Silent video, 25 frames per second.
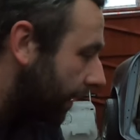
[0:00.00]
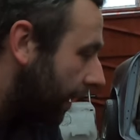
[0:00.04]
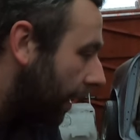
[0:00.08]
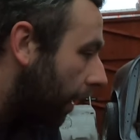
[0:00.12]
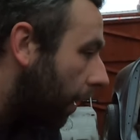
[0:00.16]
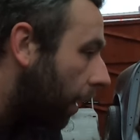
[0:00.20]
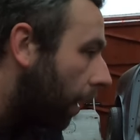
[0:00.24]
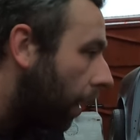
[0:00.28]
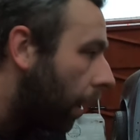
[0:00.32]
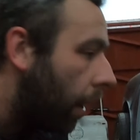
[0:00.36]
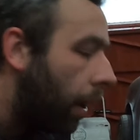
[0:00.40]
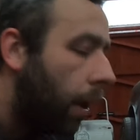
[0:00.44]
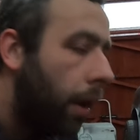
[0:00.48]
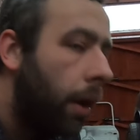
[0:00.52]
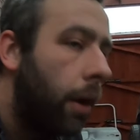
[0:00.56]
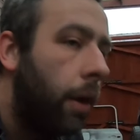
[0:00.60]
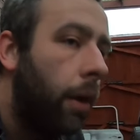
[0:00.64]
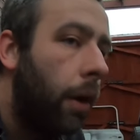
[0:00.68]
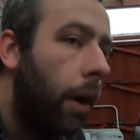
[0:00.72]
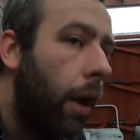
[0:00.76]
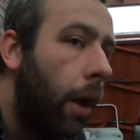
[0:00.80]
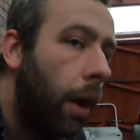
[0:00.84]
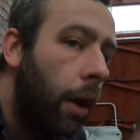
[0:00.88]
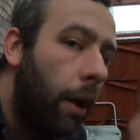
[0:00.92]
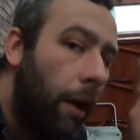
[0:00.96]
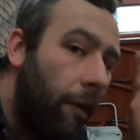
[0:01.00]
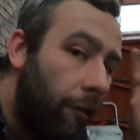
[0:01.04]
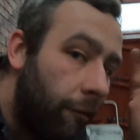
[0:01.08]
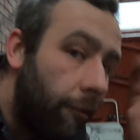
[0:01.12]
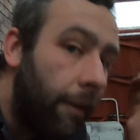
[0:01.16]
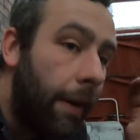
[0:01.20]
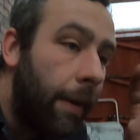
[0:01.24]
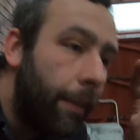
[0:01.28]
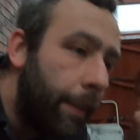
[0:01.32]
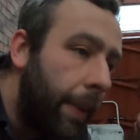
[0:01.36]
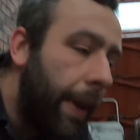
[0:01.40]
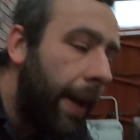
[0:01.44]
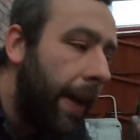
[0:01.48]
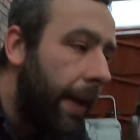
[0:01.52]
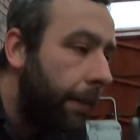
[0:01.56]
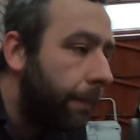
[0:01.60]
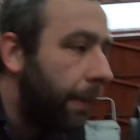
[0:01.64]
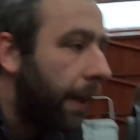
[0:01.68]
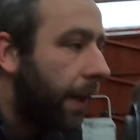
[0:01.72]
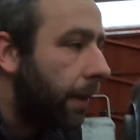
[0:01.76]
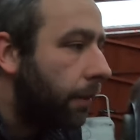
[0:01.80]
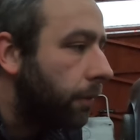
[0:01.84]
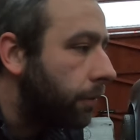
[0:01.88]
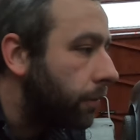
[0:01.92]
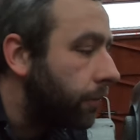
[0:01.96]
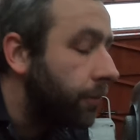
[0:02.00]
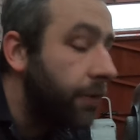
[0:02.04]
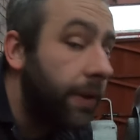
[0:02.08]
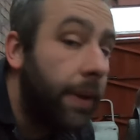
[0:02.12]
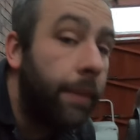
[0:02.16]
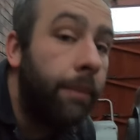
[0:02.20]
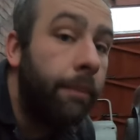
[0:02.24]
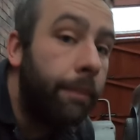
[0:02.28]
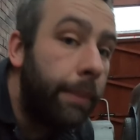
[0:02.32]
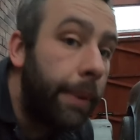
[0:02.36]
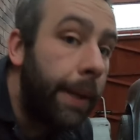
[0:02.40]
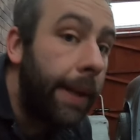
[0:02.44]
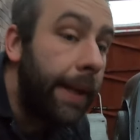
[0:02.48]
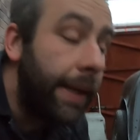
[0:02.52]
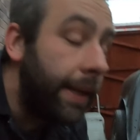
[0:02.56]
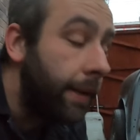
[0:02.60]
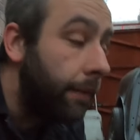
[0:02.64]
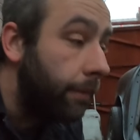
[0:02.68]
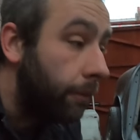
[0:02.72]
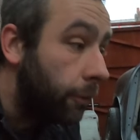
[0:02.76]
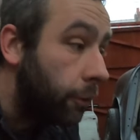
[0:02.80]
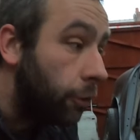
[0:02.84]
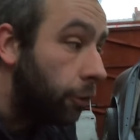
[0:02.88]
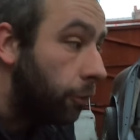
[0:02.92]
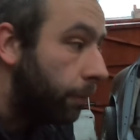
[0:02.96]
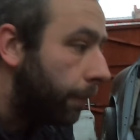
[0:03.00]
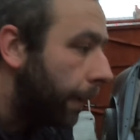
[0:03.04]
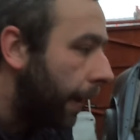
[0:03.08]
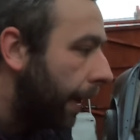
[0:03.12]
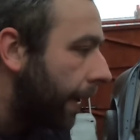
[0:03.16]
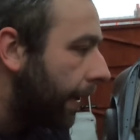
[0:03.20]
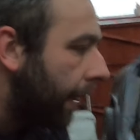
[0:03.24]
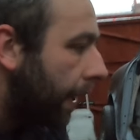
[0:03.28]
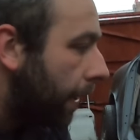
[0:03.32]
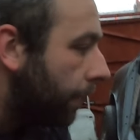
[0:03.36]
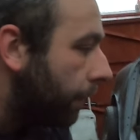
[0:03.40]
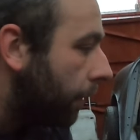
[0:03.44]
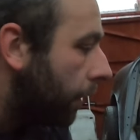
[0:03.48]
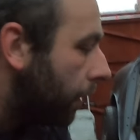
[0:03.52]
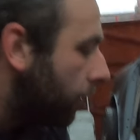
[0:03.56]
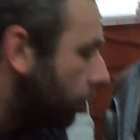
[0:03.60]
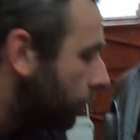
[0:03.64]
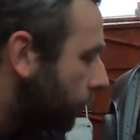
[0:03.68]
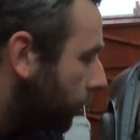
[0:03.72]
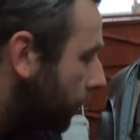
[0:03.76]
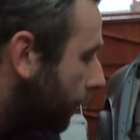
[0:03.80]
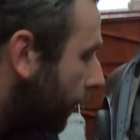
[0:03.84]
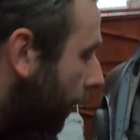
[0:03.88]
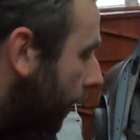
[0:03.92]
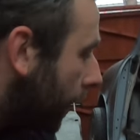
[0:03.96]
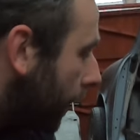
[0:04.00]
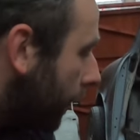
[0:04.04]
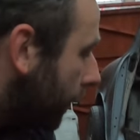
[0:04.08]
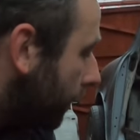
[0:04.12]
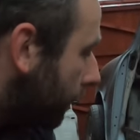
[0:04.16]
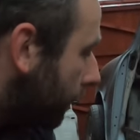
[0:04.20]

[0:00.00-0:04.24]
They are repair panels, and bleep do bear that in mind when you buy